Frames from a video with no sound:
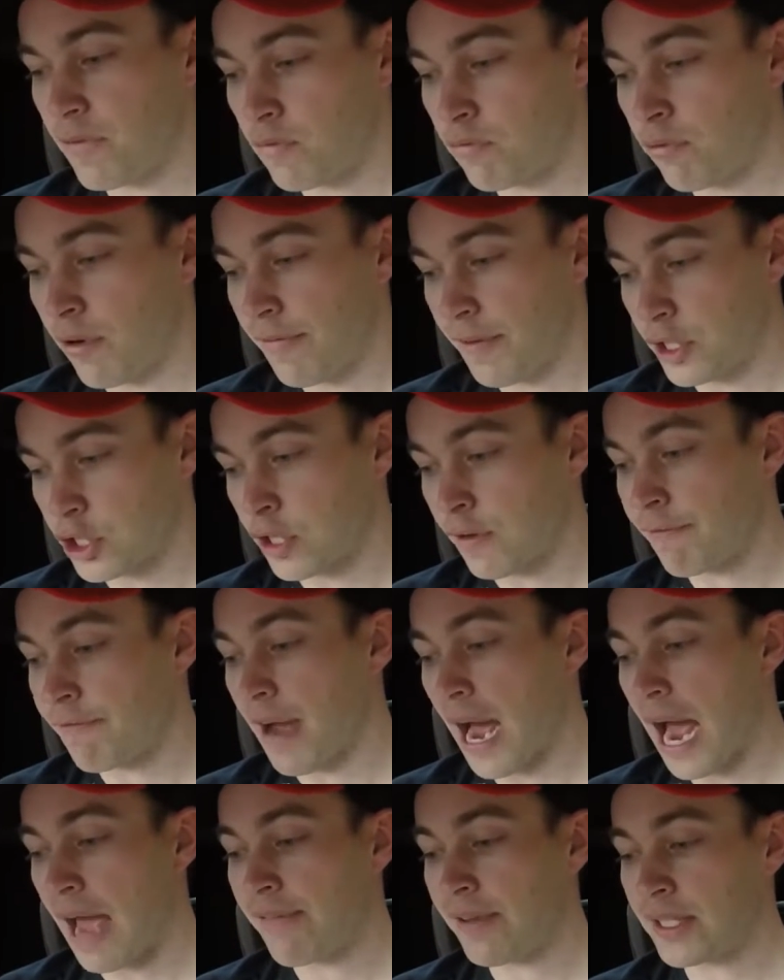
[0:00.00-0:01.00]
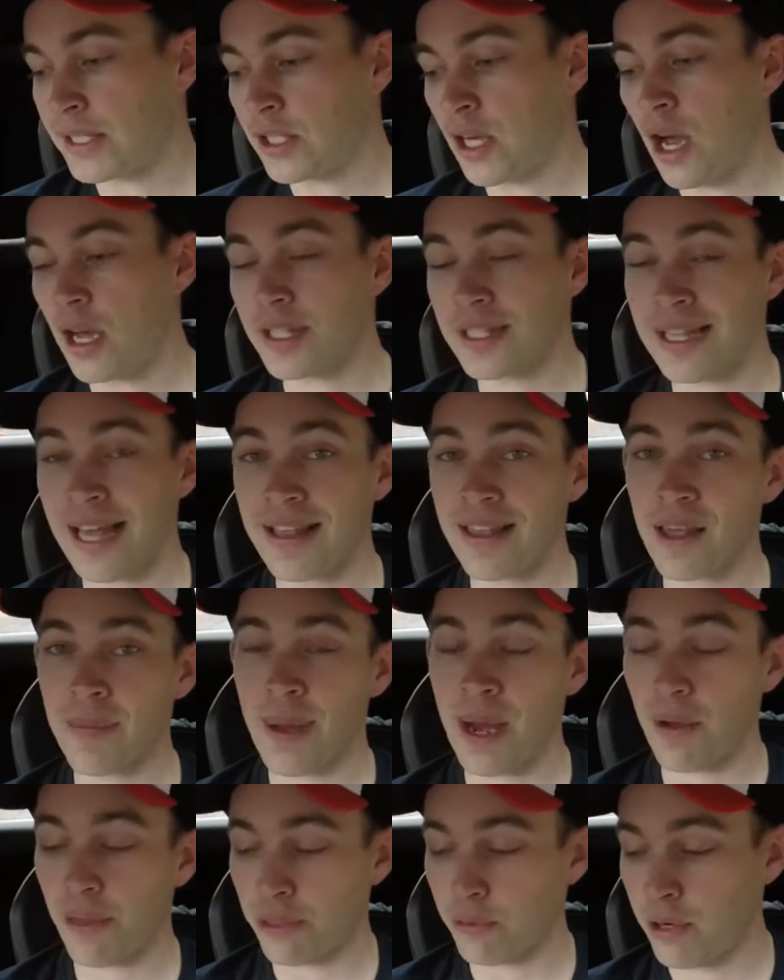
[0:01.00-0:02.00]
Revision 5 exhaust, that's
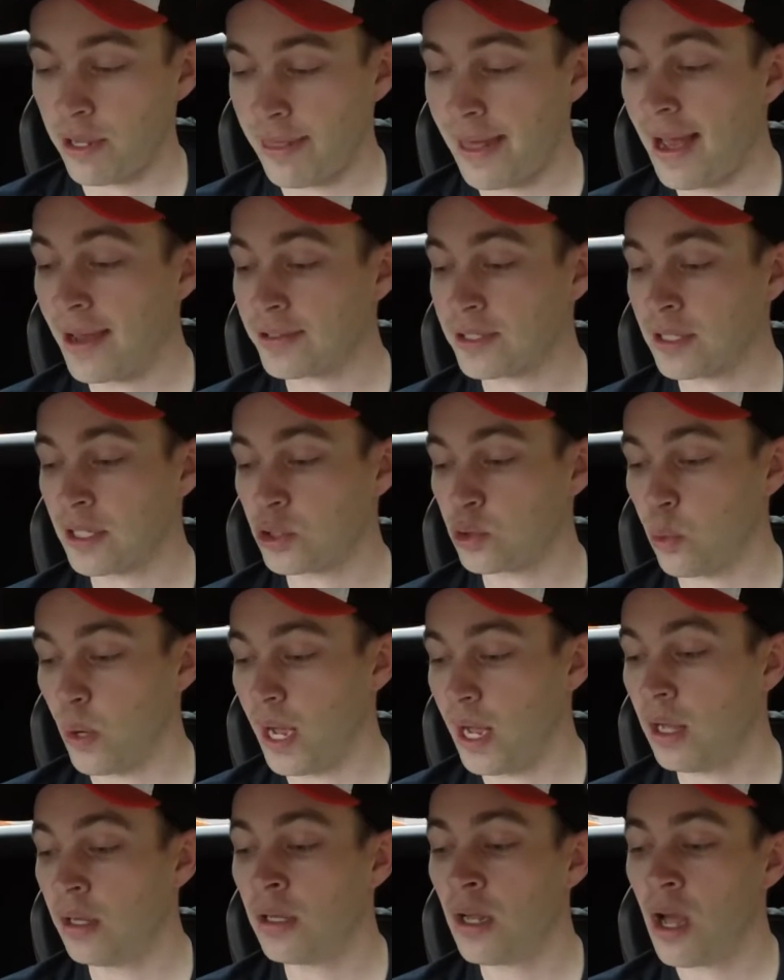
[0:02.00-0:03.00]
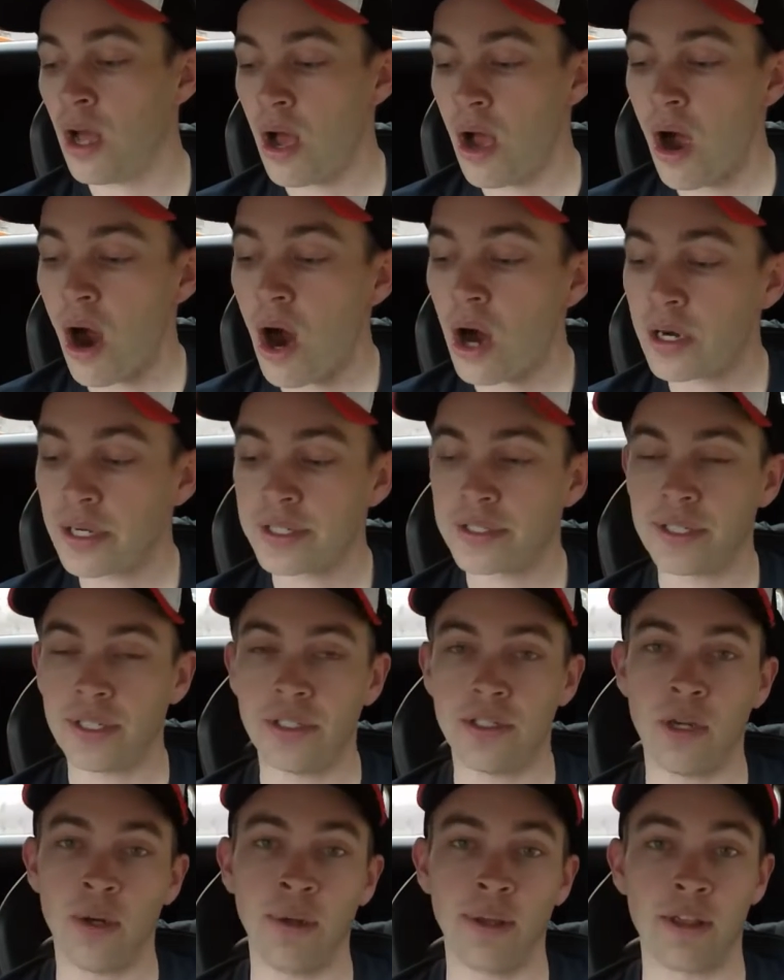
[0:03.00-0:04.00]
about $3,000 as well.
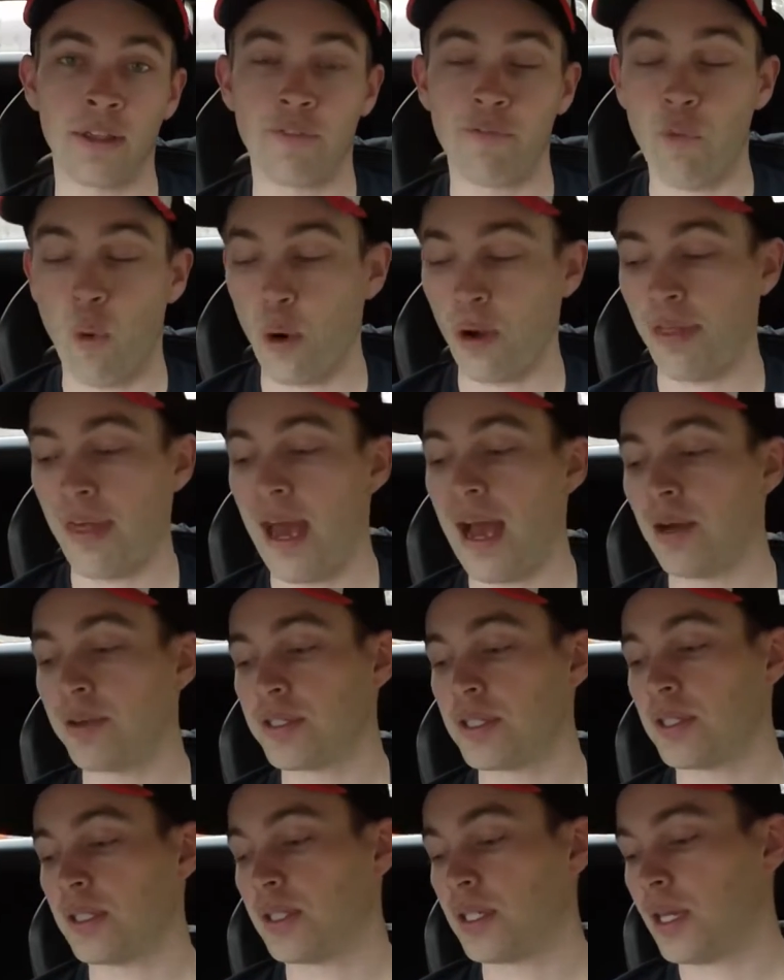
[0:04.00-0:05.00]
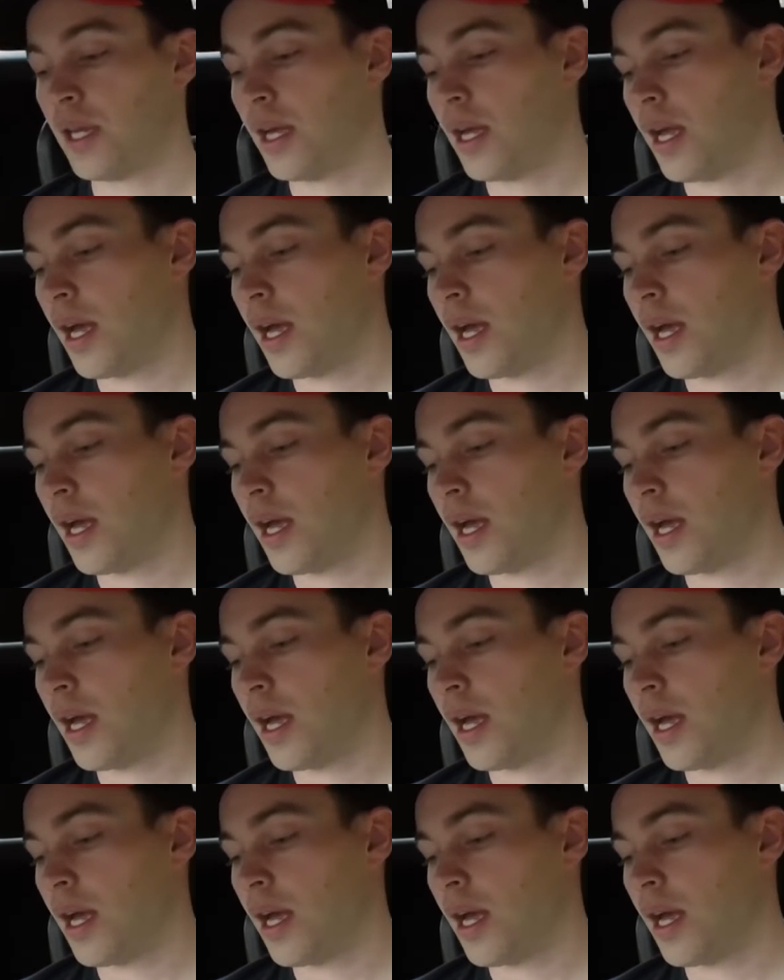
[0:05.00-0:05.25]
RSC Tuning's $4,000.